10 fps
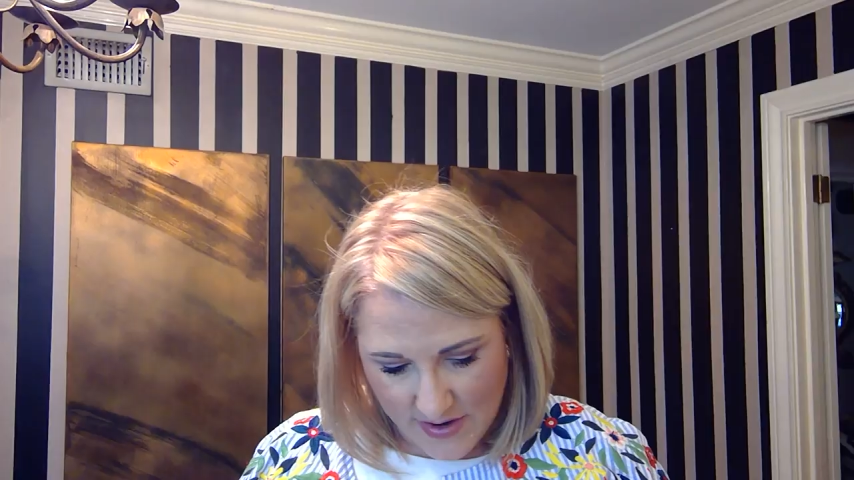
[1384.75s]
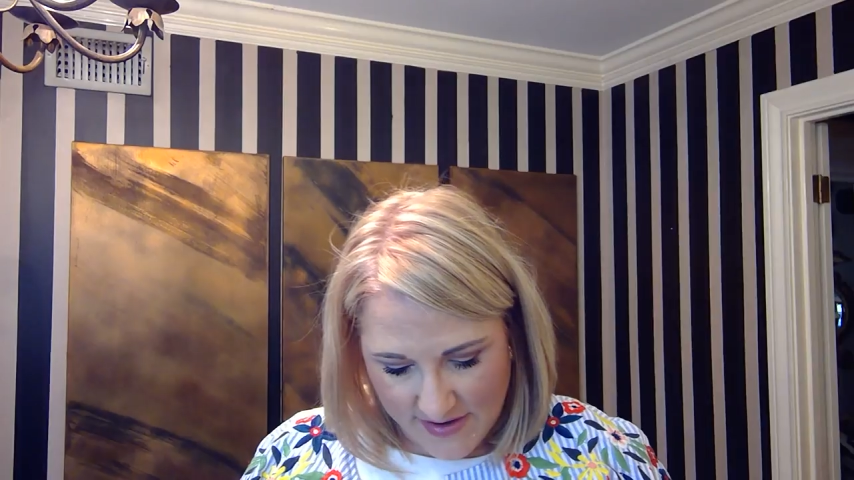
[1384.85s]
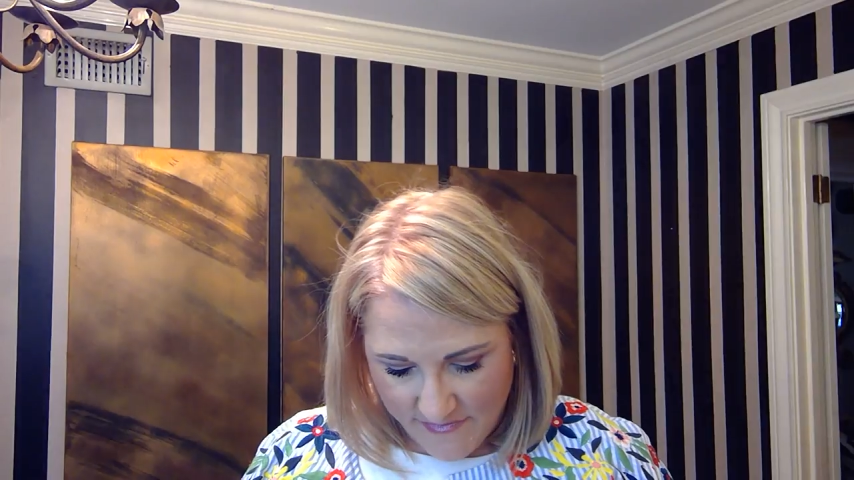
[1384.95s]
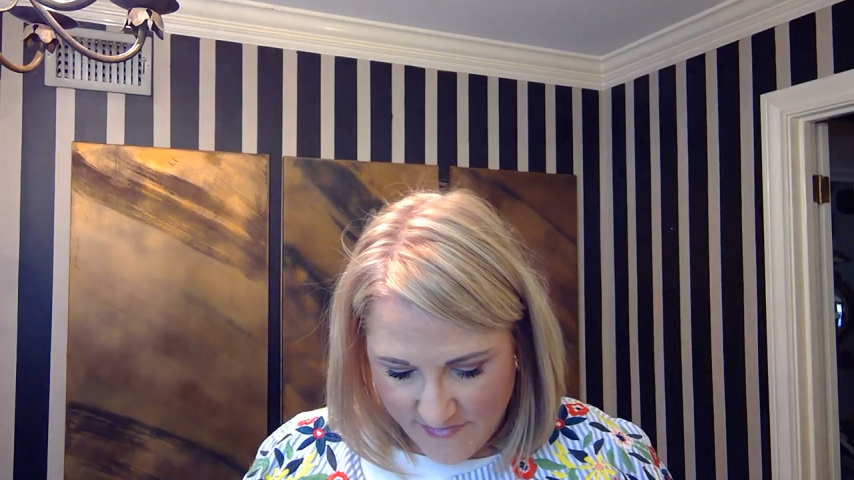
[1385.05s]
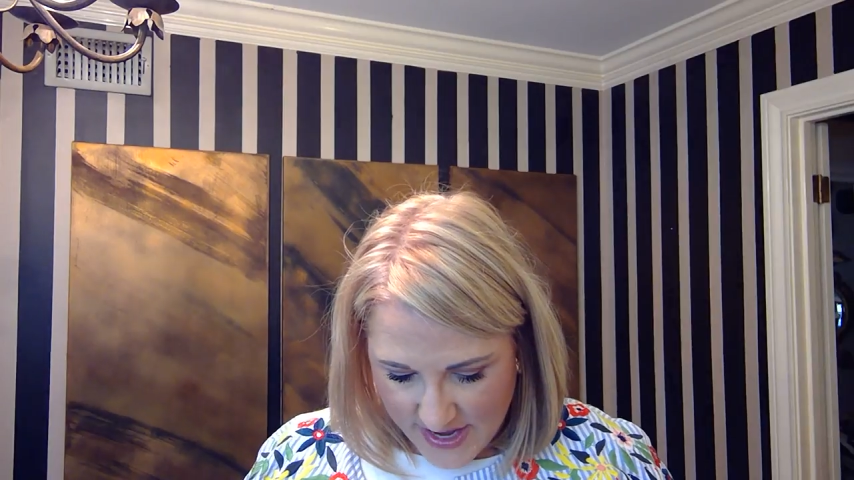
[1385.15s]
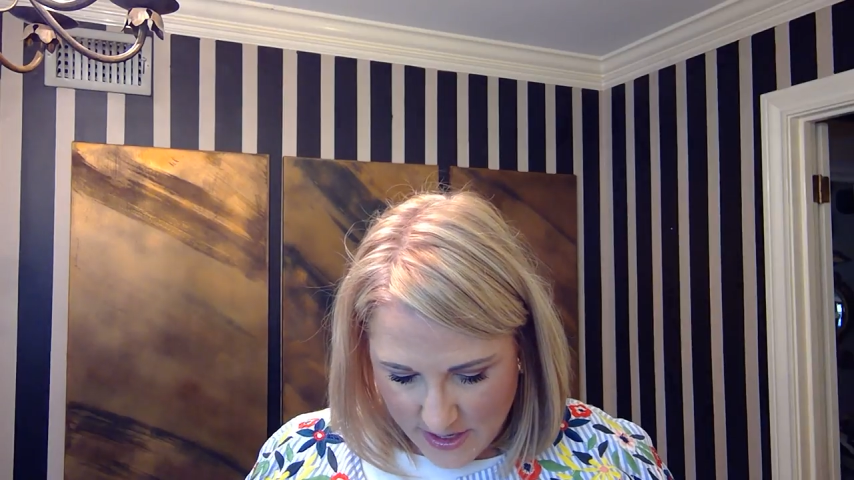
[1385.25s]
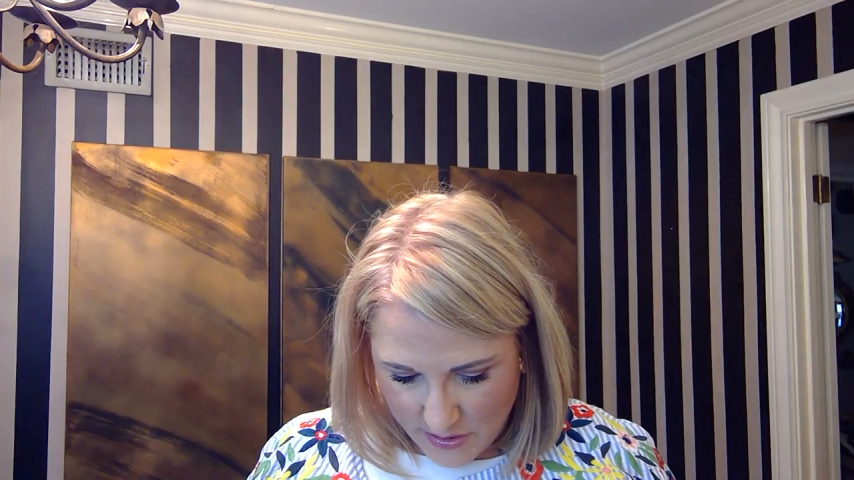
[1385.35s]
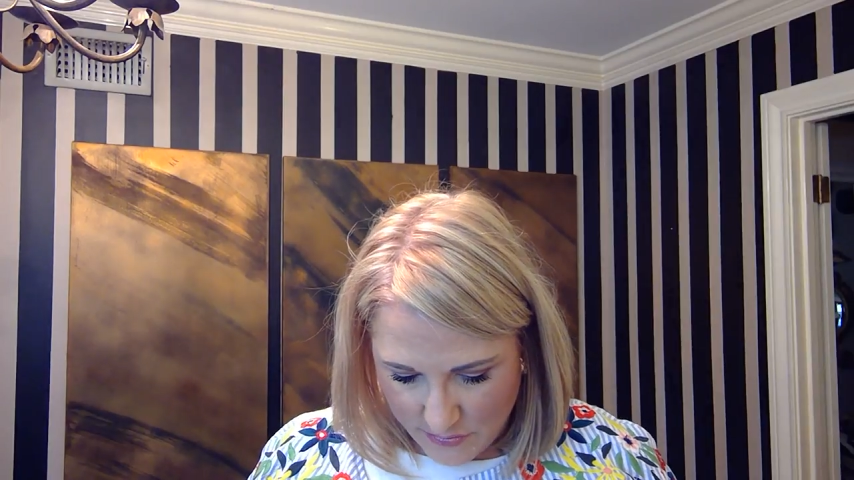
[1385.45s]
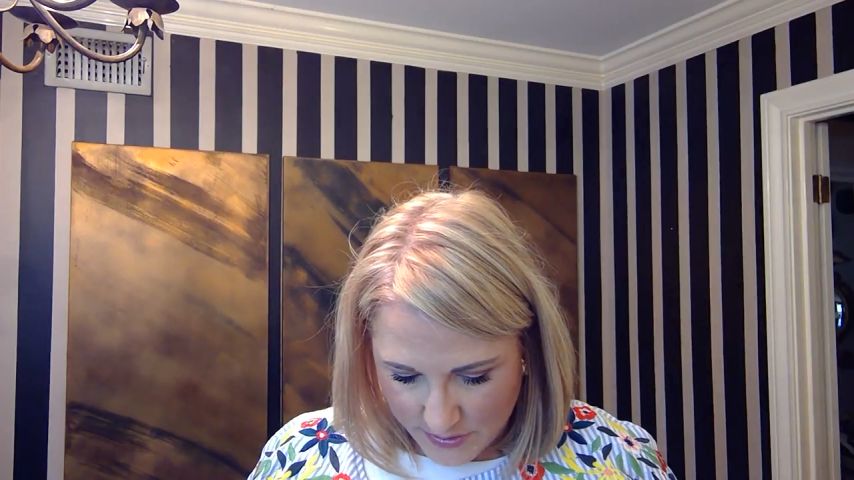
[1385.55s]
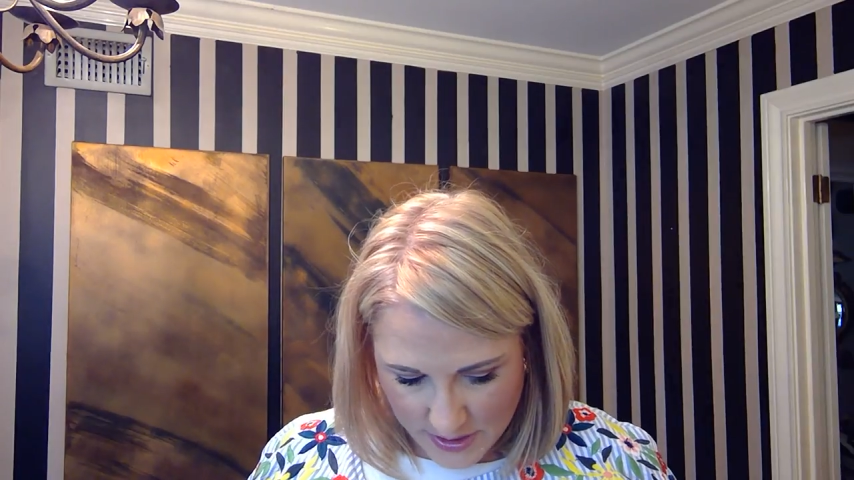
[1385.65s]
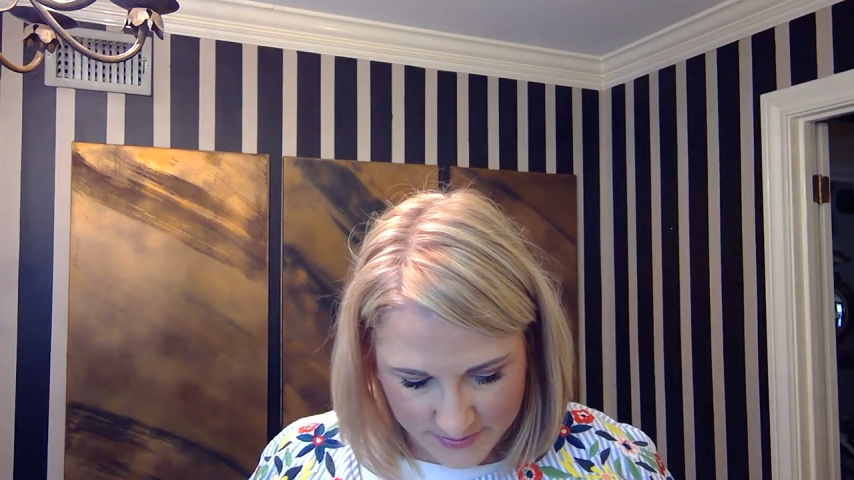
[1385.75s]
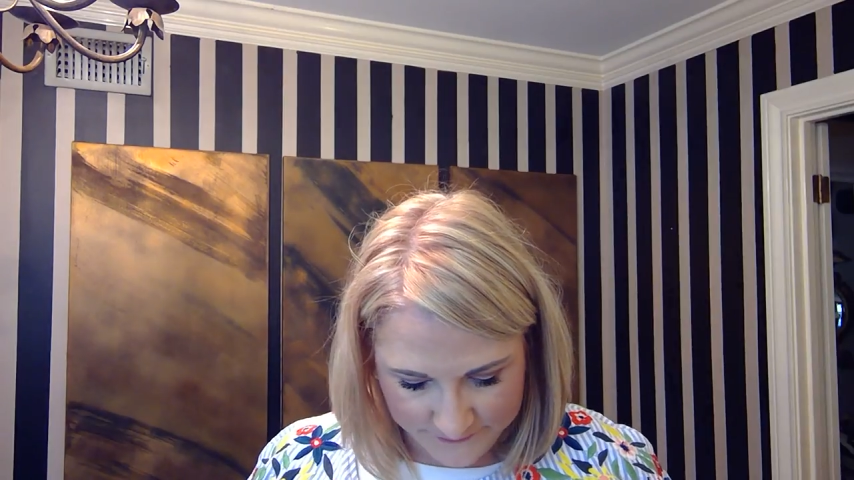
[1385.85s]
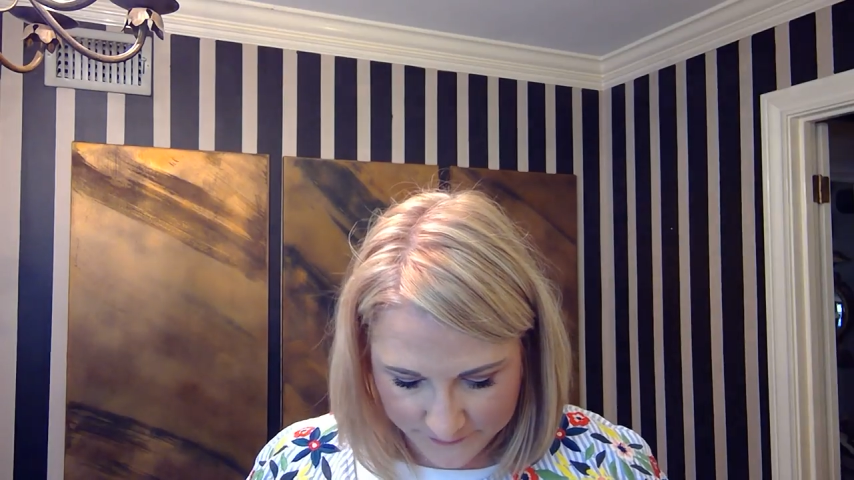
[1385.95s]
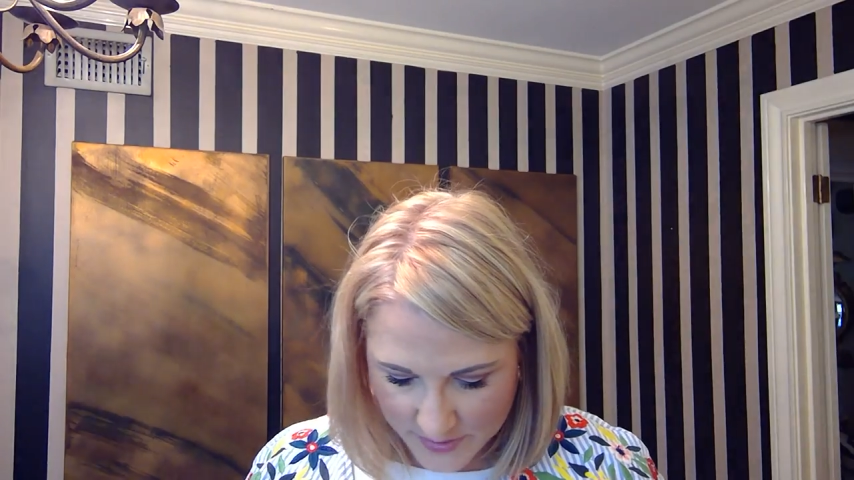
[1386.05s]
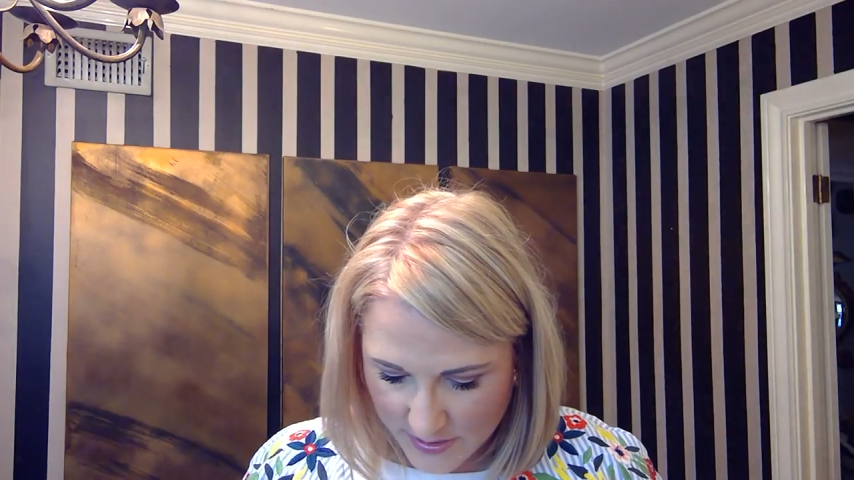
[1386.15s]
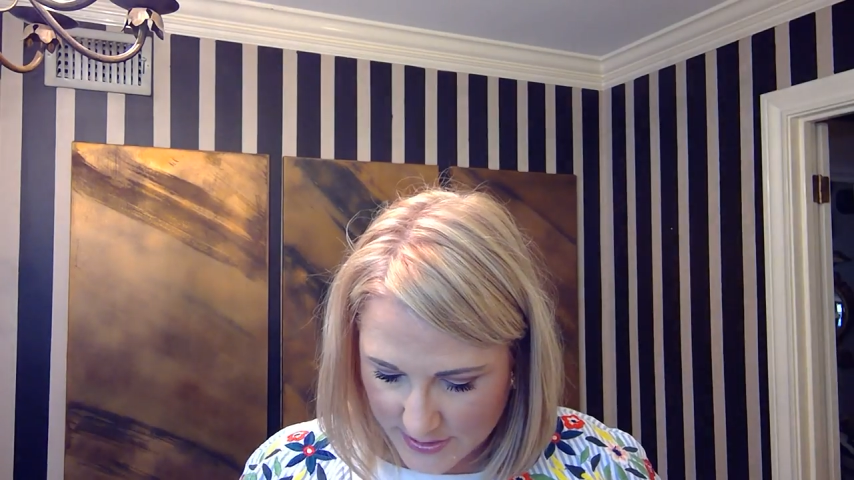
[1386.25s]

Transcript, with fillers: I found, and